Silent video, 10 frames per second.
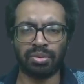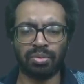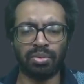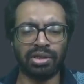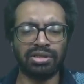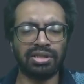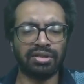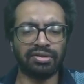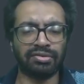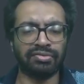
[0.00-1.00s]
What is
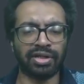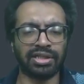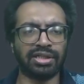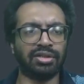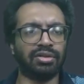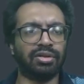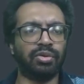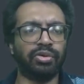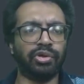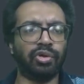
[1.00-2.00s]
the function
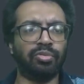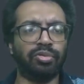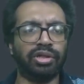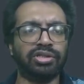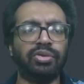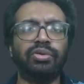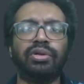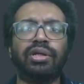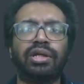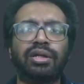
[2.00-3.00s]
going to output? It's going to
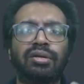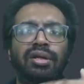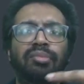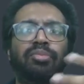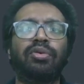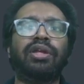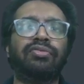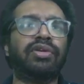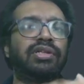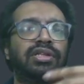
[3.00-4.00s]
return a Boolean
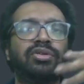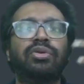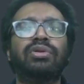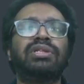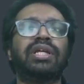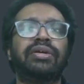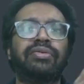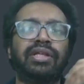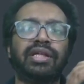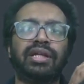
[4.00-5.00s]
function. It's going to say
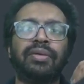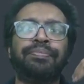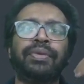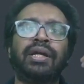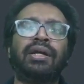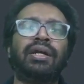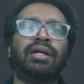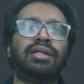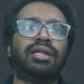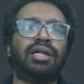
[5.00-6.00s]
whether
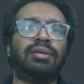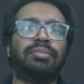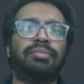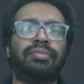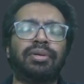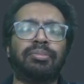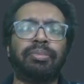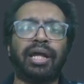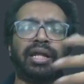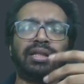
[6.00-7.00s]
the
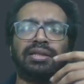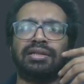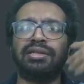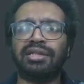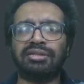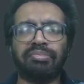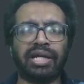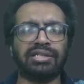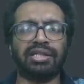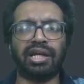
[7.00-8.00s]
parenthesis is
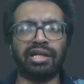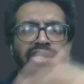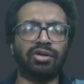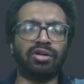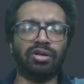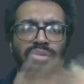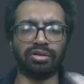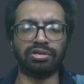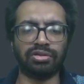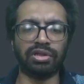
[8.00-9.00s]
matched correctly or not.
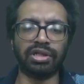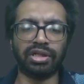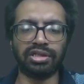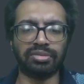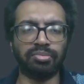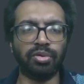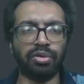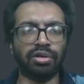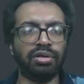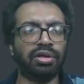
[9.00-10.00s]
So the return is a bool.